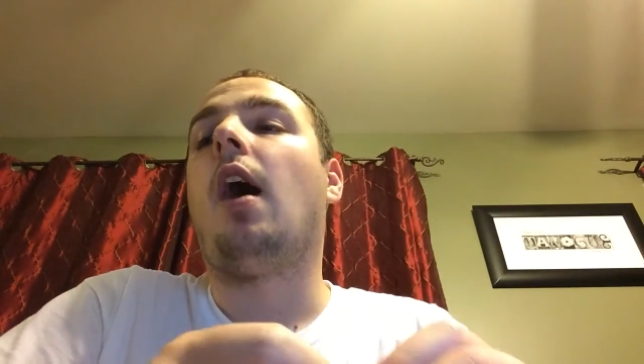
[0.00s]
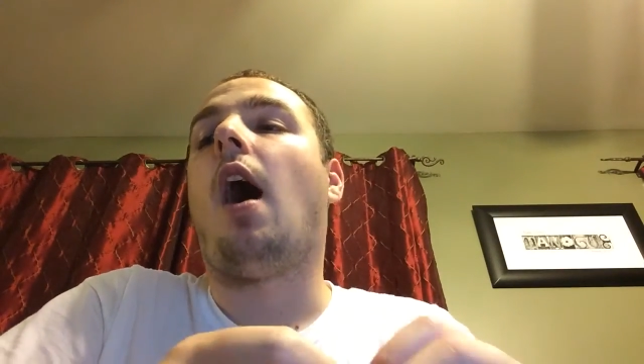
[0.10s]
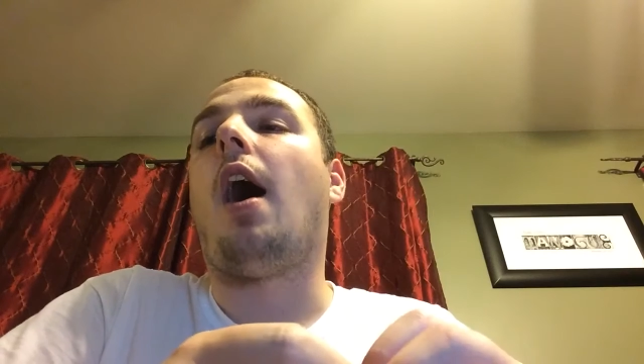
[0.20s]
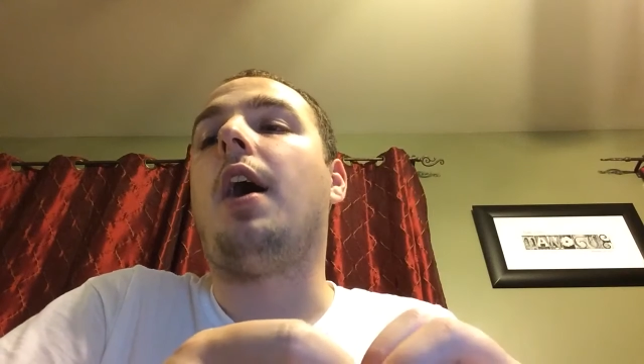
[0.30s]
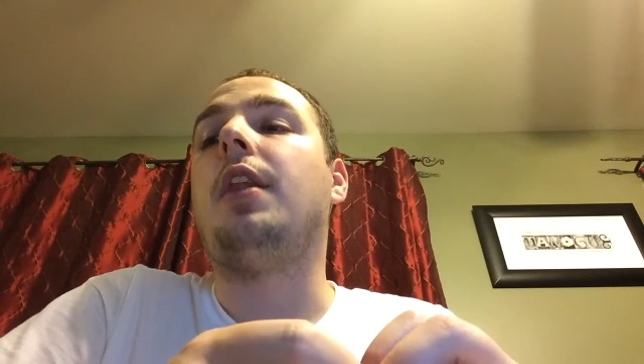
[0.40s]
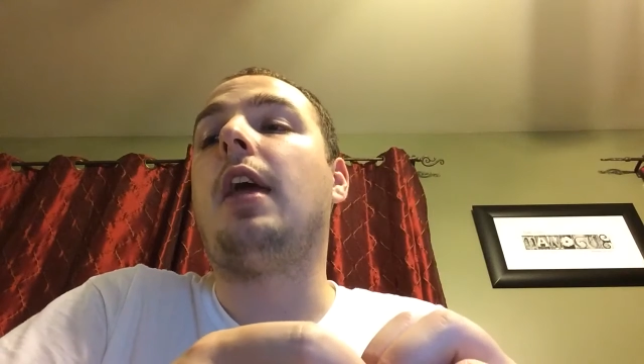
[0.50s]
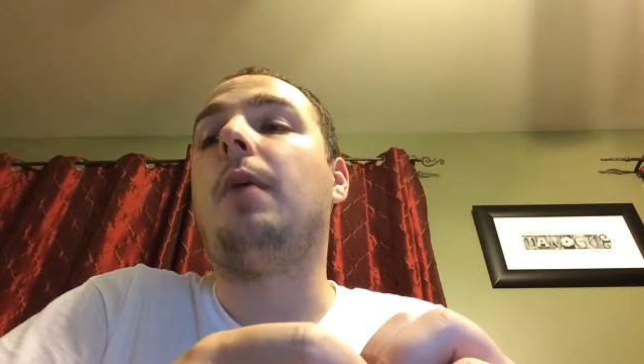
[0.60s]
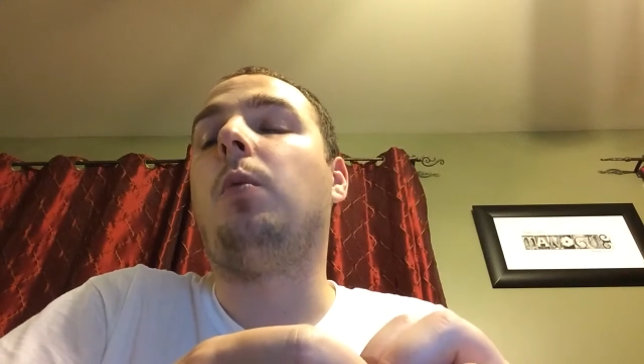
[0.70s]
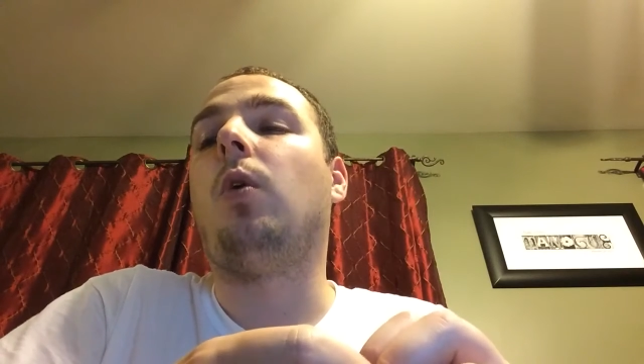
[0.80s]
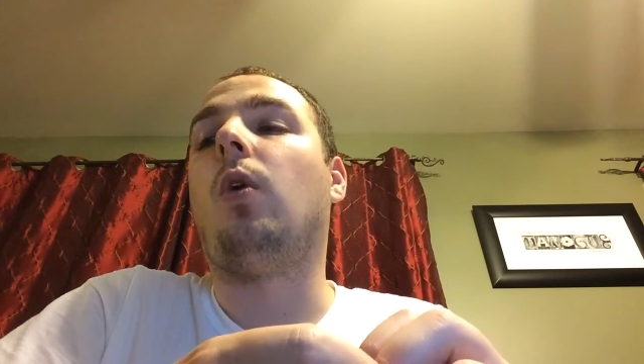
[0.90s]

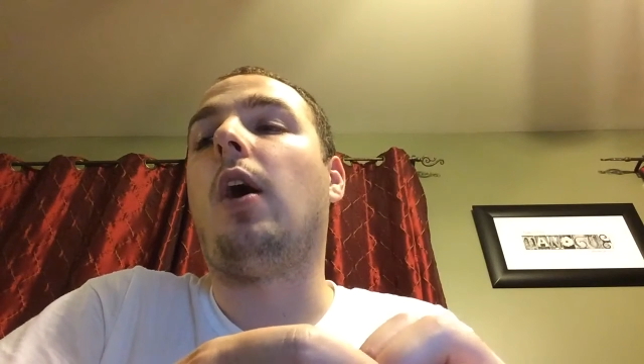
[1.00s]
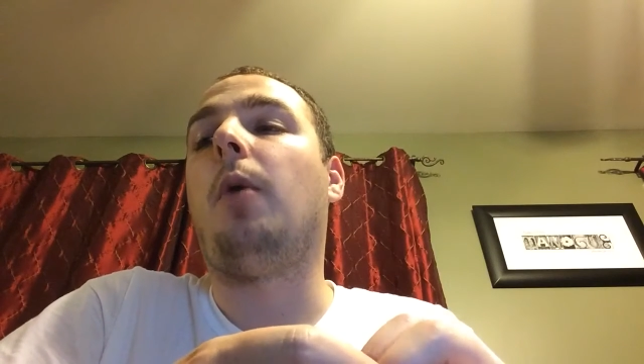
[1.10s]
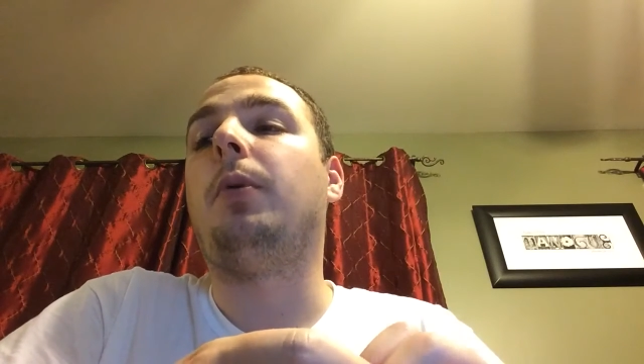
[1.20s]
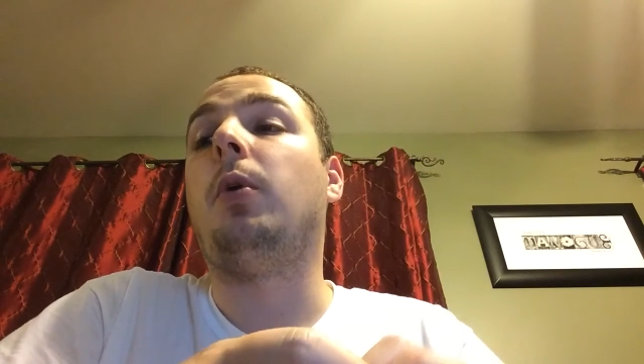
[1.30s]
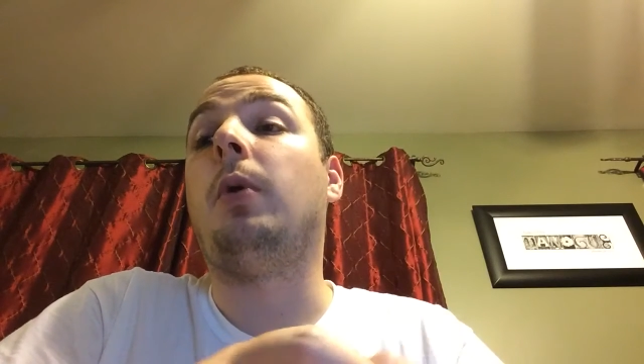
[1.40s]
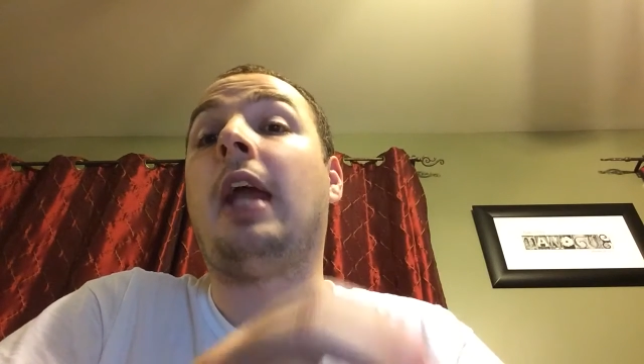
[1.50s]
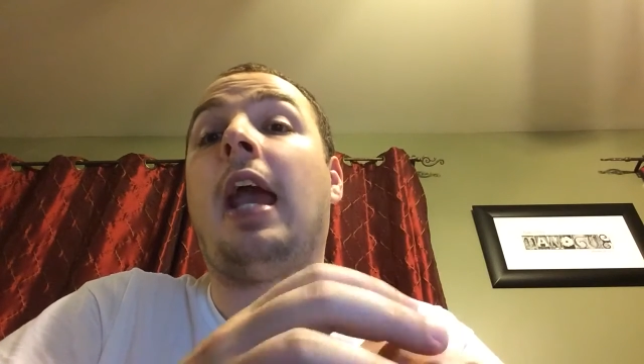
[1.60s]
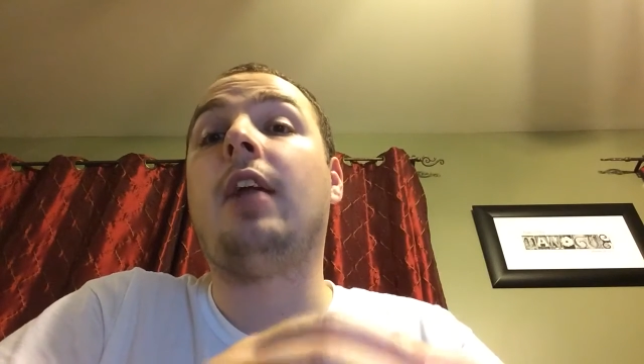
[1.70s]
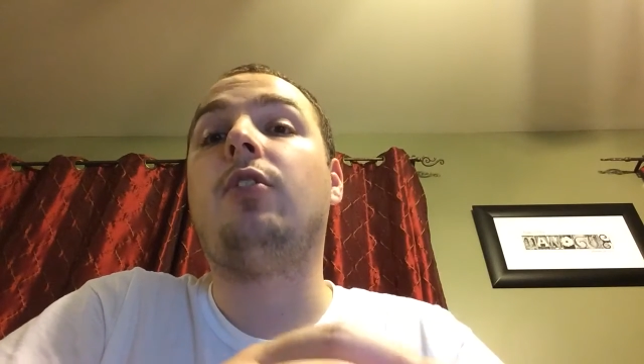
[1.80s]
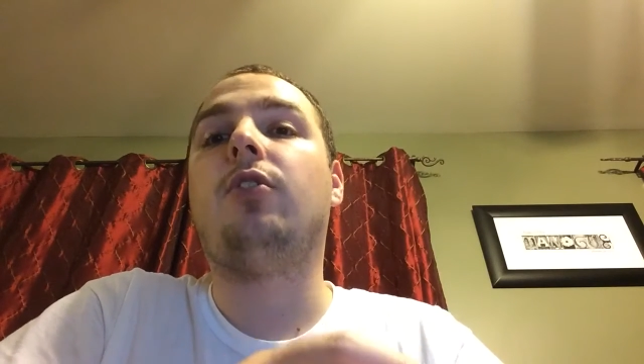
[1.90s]
that will help you
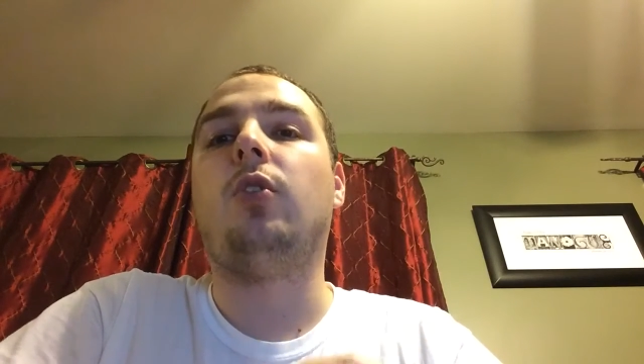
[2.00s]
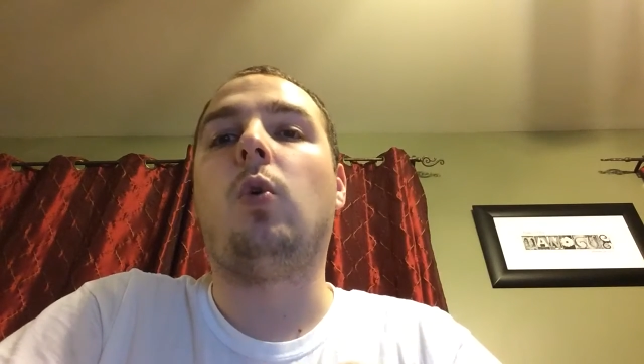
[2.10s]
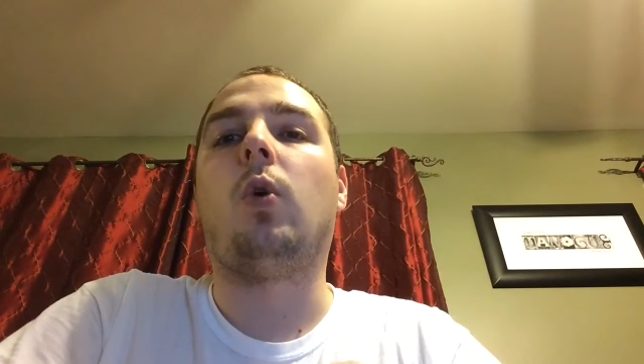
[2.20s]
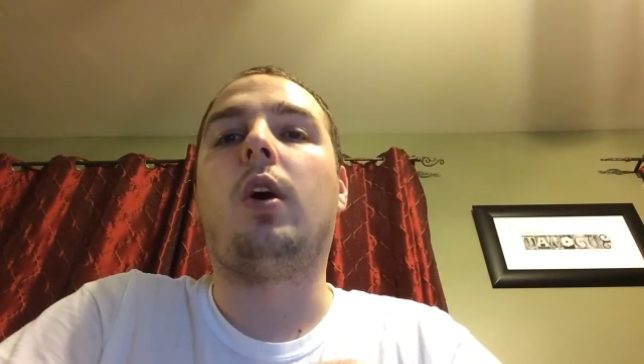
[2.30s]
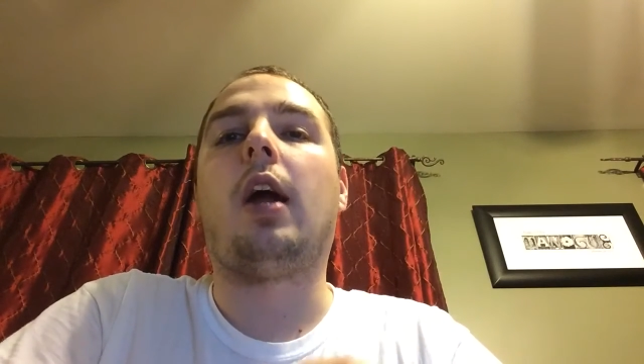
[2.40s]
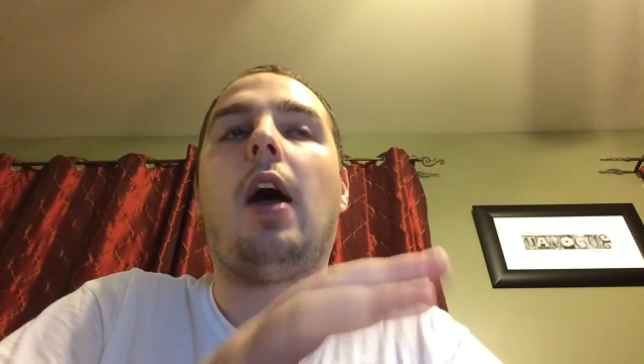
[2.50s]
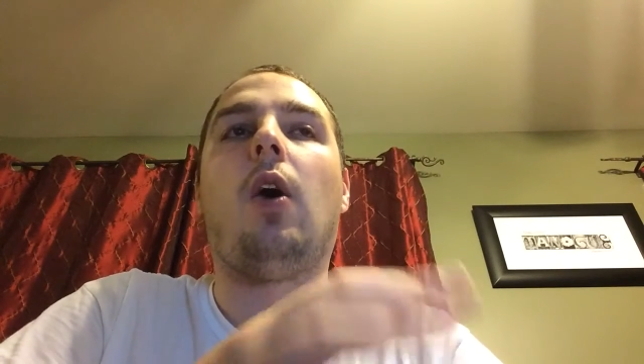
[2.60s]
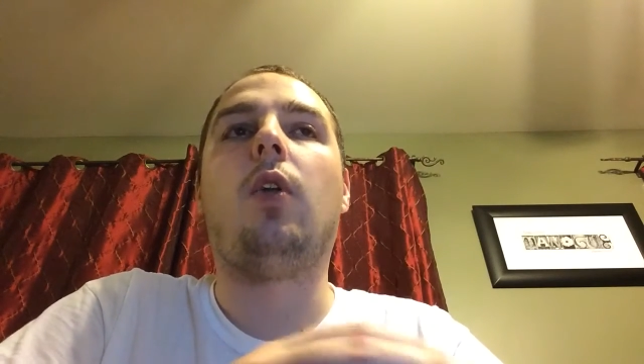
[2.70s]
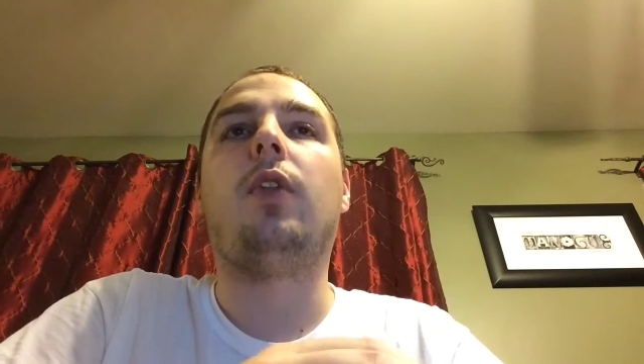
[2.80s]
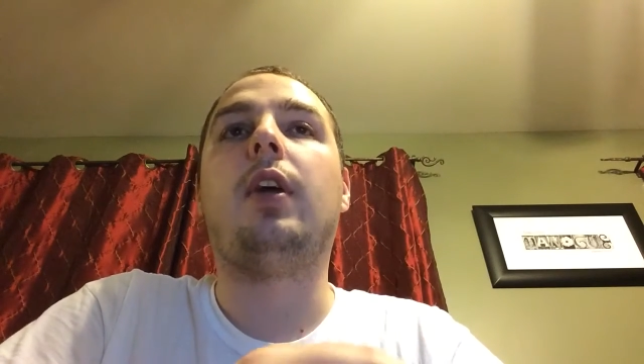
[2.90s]
enhance your
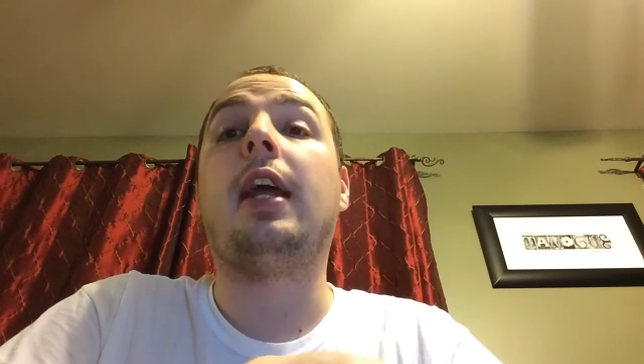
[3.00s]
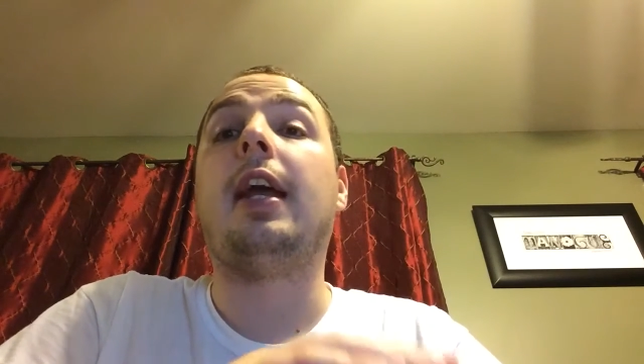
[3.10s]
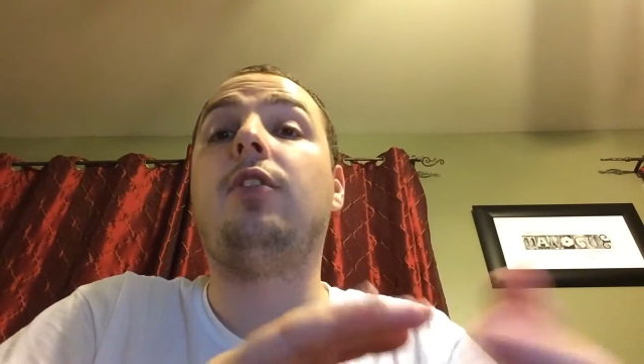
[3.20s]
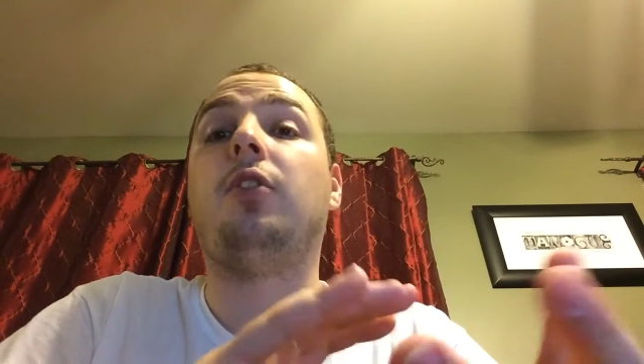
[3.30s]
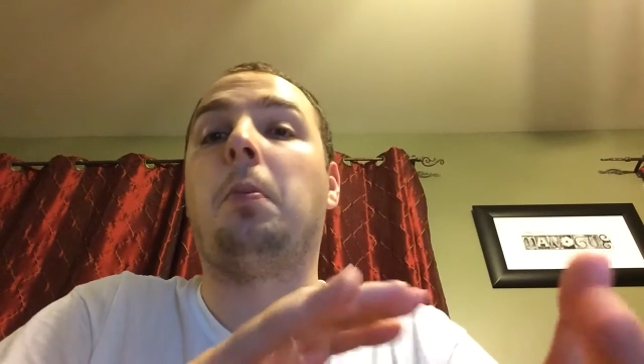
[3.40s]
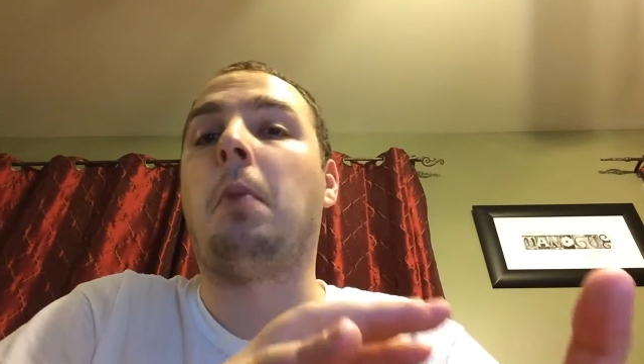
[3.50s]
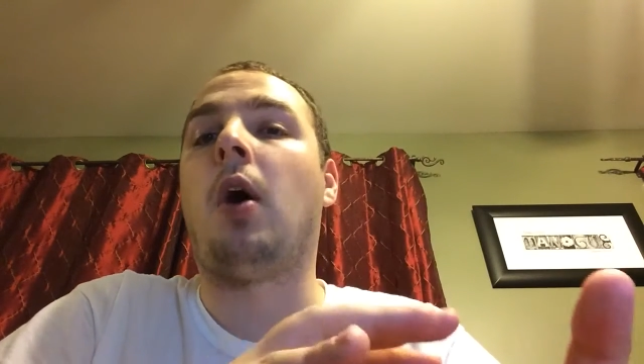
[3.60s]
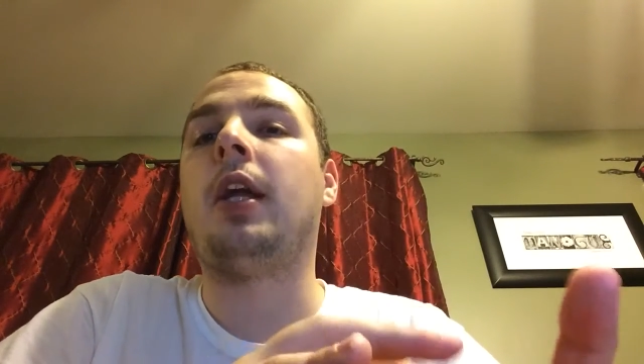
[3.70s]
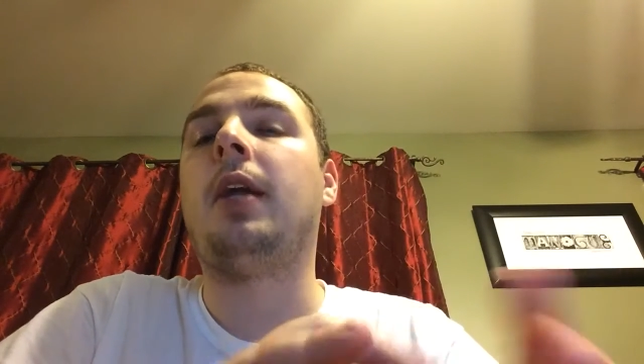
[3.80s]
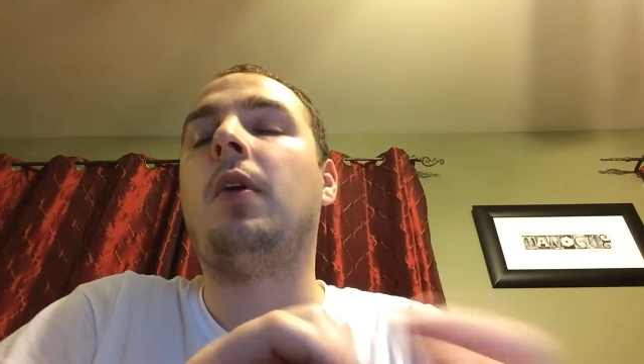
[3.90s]
health, enhance your
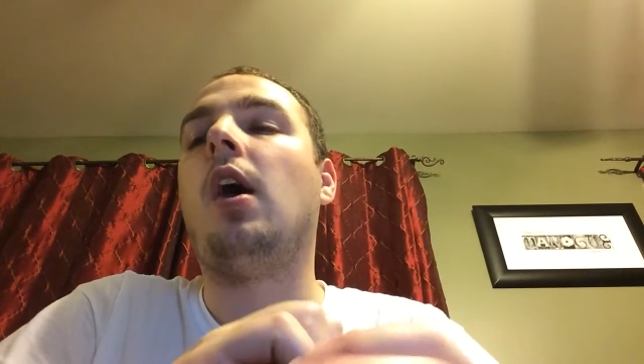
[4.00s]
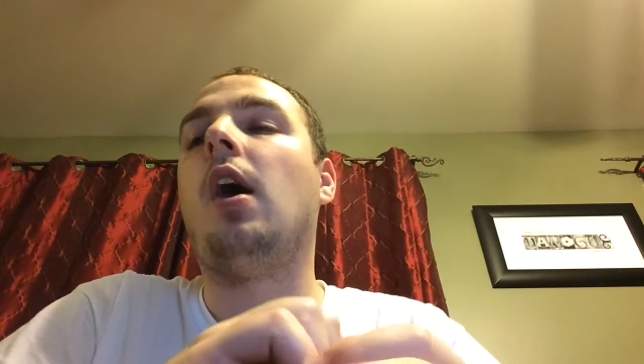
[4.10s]
money.